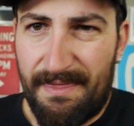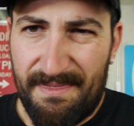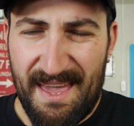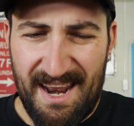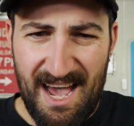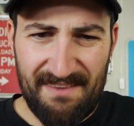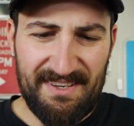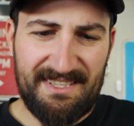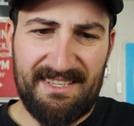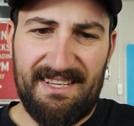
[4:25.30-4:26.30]
Then
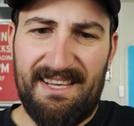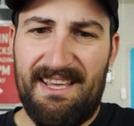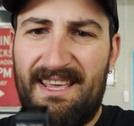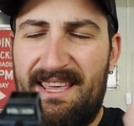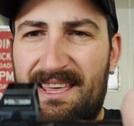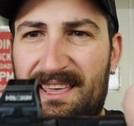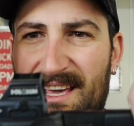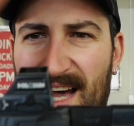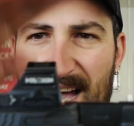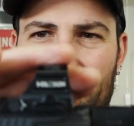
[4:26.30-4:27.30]
obviously
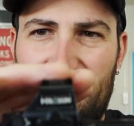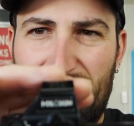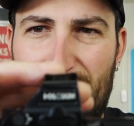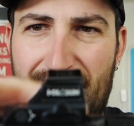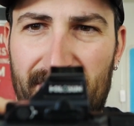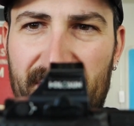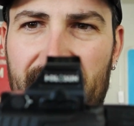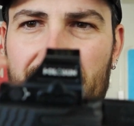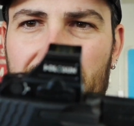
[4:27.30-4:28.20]
optic mount,